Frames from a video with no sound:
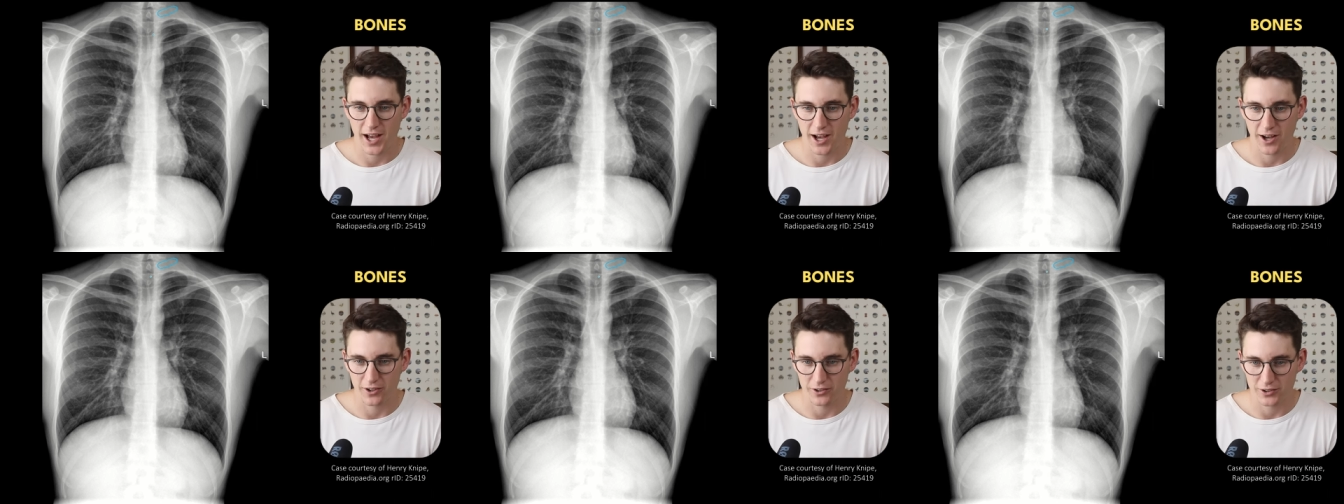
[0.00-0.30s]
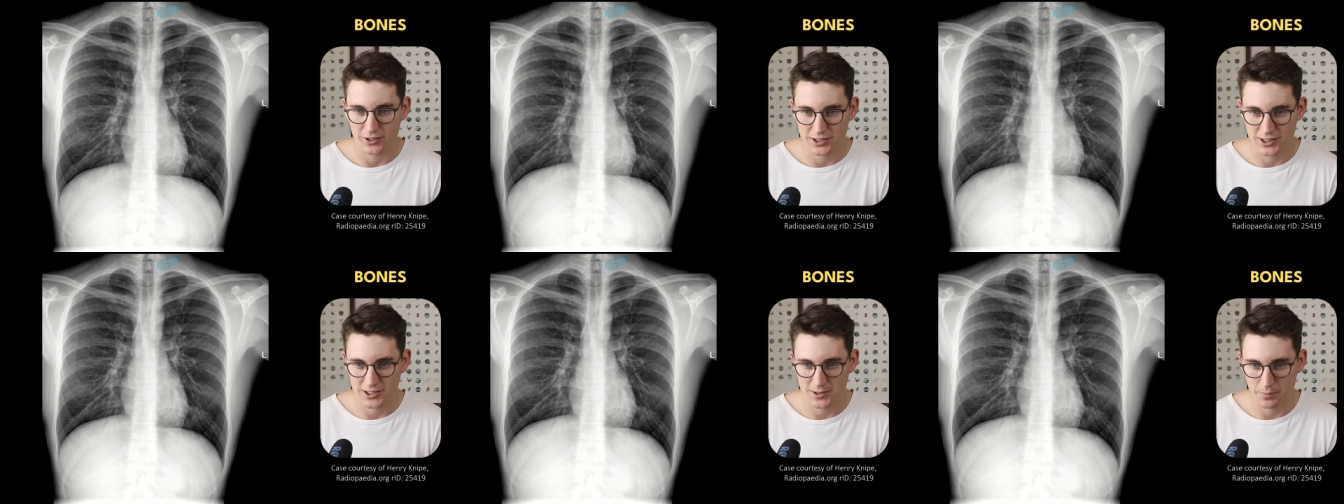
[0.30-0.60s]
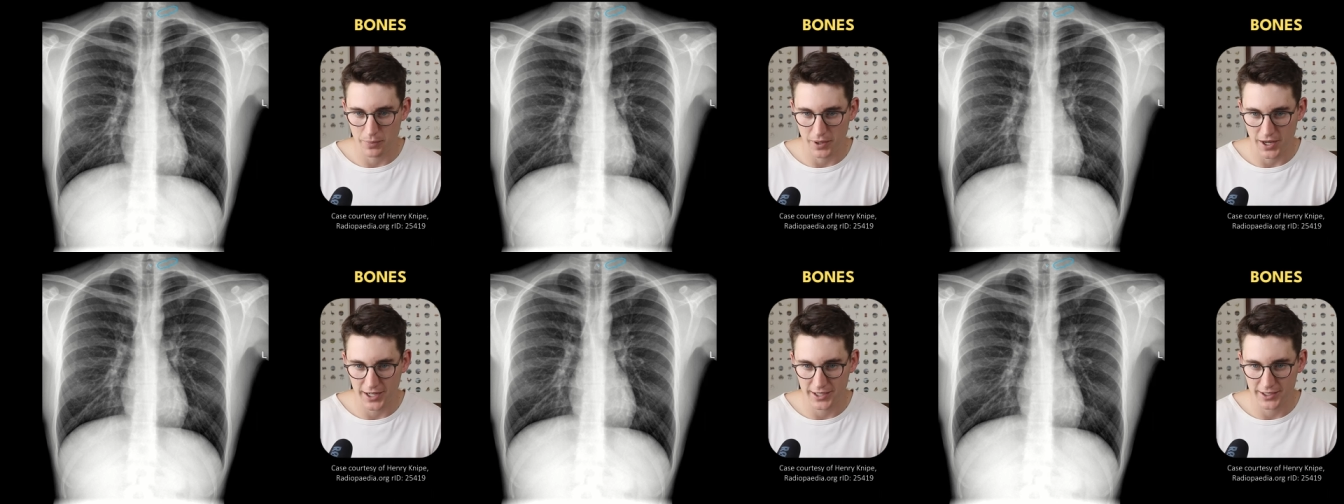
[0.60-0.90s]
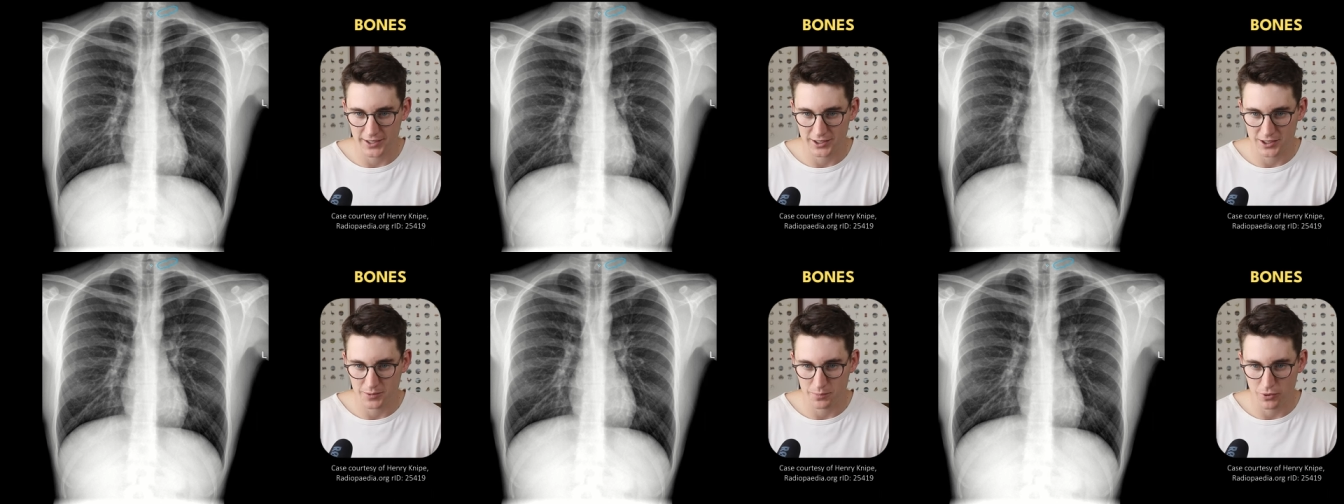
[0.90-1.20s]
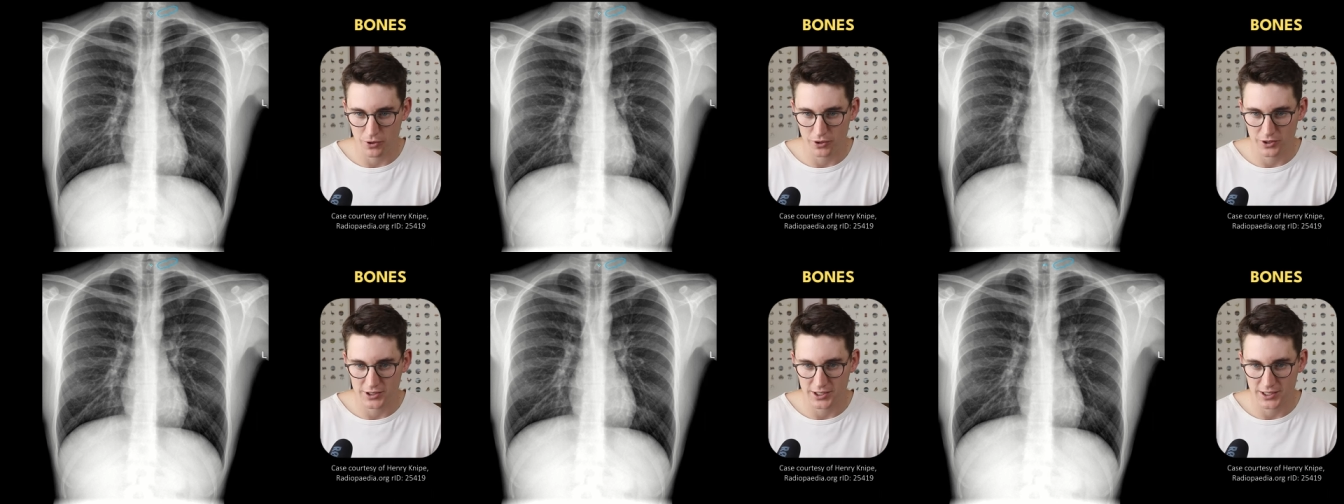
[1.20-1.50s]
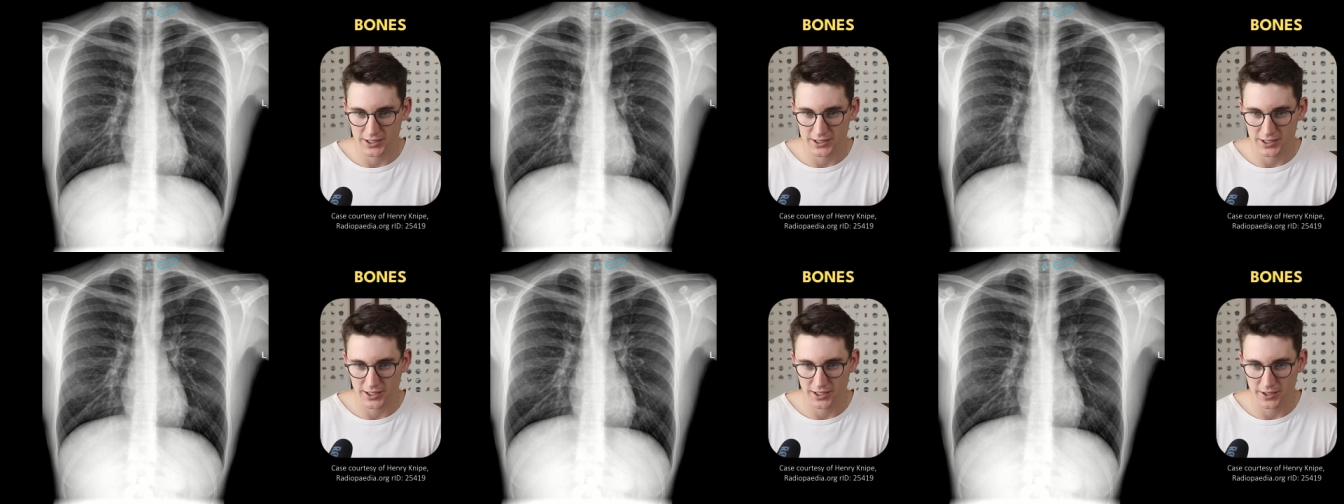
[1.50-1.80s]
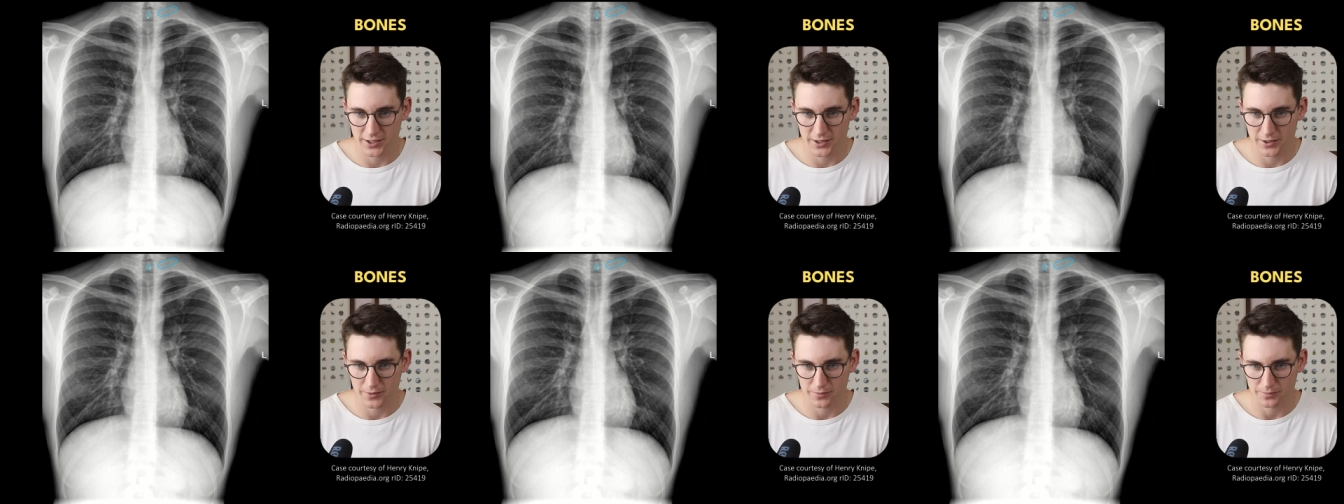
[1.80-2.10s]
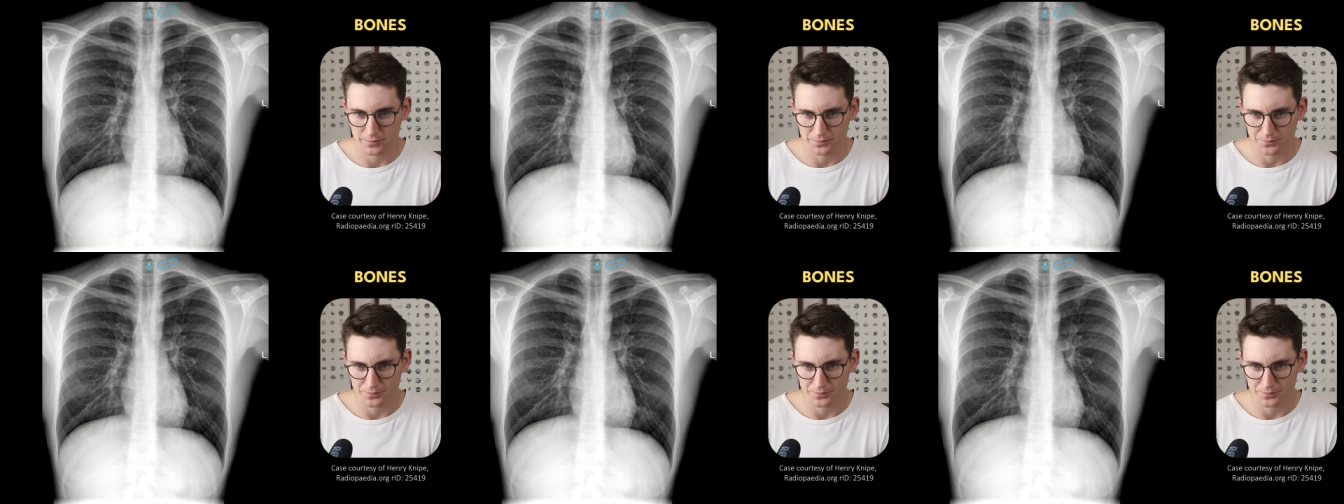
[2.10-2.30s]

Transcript: Our spinous process here,